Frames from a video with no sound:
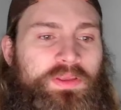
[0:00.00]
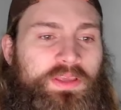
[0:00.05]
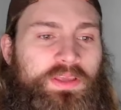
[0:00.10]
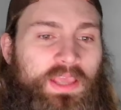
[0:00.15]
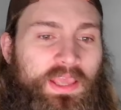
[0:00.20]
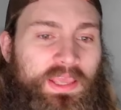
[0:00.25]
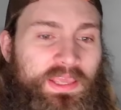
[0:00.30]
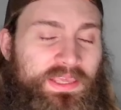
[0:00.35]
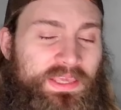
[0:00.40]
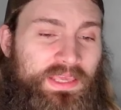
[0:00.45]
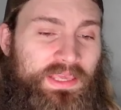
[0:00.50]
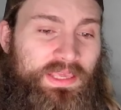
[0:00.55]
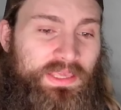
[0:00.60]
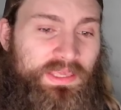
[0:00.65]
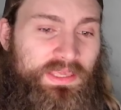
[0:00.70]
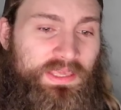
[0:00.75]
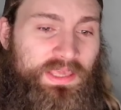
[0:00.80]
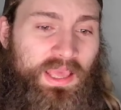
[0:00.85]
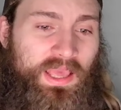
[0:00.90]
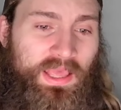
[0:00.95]

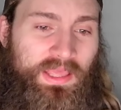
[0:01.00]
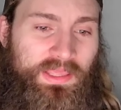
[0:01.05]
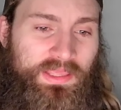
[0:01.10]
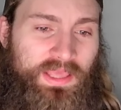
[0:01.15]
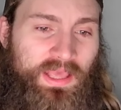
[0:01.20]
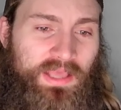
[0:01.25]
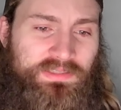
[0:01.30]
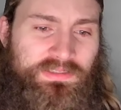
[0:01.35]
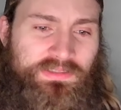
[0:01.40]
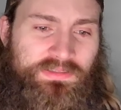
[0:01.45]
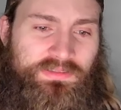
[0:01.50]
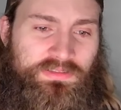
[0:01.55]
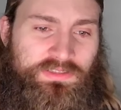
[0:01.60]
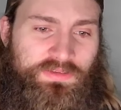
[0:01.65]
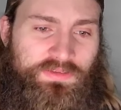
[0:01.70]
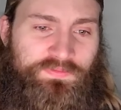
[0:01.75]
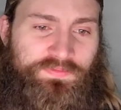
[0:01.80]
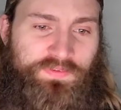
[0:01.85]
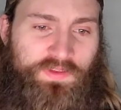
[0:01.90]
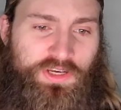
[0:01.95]
He has
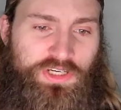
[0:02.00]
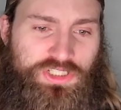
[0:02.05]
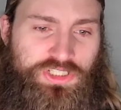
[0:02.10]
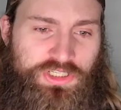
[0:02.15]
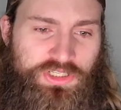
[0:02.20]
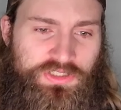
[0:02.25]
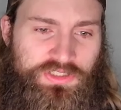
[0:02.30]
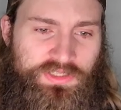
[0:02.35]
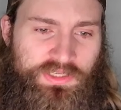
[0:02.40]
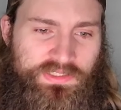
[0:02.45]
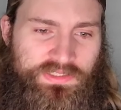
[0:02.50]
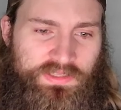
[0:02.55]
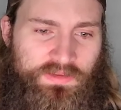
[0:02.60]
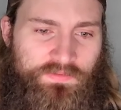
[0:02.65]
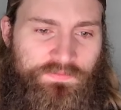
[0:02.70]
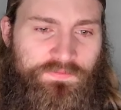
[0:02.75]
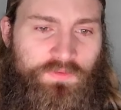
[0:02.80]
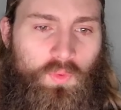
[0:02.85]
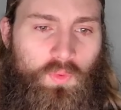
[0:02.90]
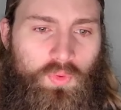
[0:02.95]
some finishes. Like I
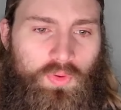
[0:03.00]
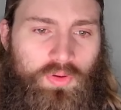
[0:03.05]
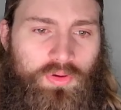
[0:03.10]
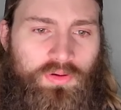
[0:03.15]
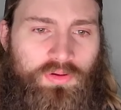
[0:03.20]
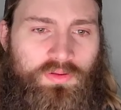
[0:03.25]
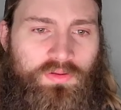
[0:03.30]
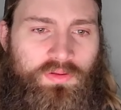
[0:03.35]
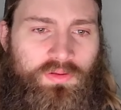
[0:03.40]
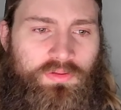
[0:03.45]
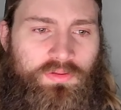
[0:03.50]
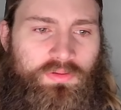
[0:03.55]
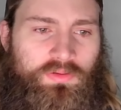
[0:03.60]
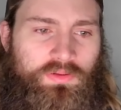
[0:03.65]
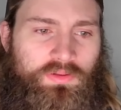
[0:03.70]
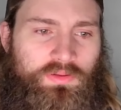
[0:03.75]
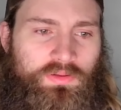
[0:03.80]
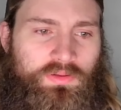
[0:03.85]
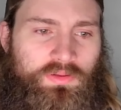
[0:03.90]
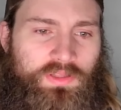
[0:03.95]
said,
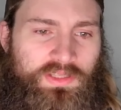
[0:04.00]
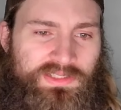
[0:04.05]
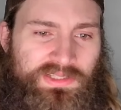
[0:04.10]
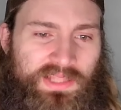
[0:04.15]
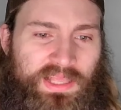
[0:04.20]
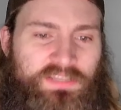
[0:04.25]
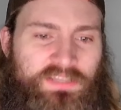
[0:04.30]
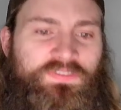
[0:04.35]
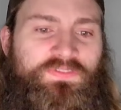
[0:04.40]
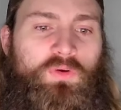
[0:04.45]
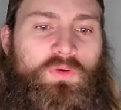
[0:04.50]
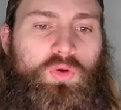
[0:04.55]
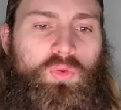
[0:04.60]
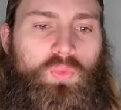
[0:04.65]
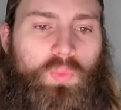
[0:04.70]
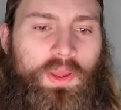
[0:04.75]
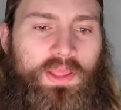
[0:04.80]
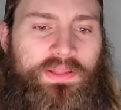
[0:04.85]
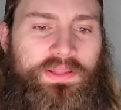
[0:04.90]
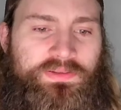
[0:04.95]
his last 4
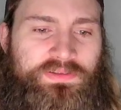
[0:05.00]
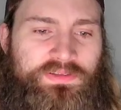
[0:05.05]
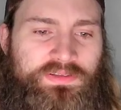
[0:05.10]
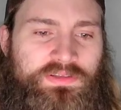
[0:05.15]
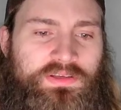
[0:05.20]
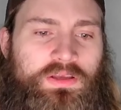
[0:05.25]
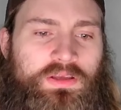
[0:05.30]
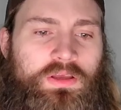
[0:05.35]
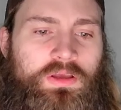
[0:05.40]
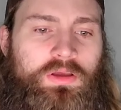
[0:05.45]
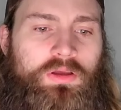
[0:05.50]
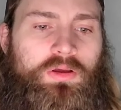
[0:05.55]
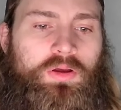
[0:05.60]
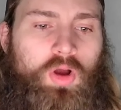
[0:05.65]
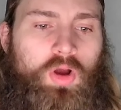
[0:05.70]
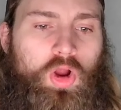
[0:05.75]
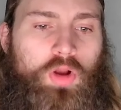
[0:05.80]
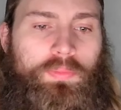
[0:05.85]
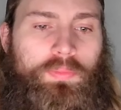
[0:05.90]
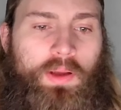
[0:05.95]
wins
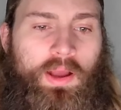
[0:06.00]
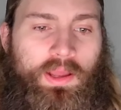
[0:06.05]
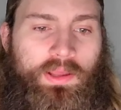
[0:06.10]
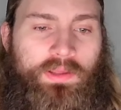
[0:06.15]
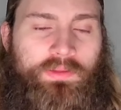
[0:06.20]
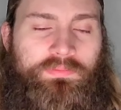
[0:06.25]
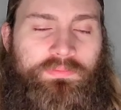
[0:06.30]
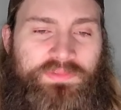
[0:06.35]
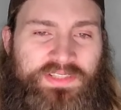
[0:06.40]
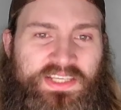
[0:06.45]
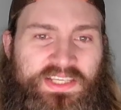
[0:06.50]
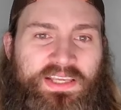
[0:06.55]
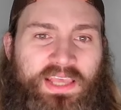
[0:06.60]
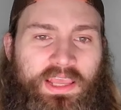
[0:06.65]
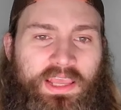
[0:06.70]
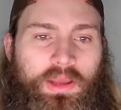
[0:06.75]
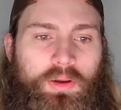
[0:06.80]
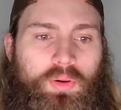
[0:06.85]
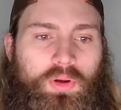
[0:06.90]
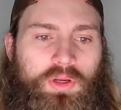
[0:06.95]
are by
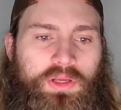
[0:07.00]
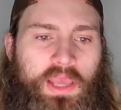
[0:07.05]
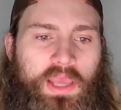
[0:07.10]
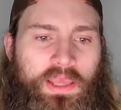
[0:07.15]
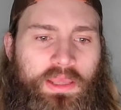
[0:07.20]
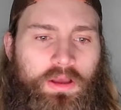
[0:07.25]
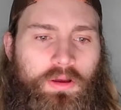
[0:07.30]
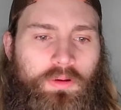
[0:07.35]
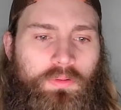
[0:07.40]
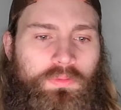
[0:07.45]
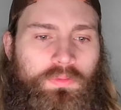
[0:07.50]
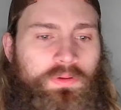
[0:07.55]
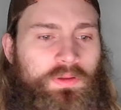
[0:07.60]
TKO or KO.